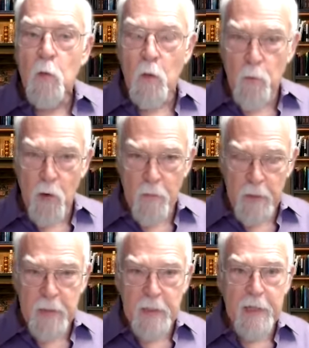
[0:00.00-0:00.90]
We're
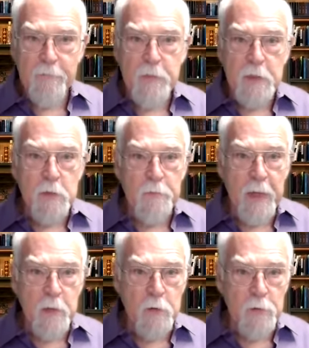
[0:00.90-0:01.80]
probably going to have to
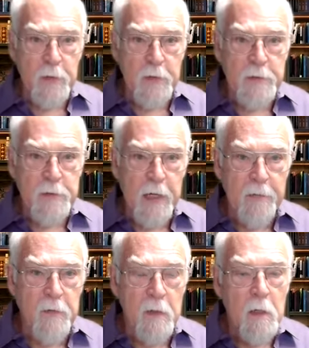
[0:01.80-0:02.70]
expand those ranges
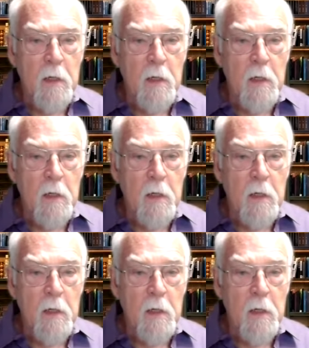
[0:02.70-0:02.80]
out.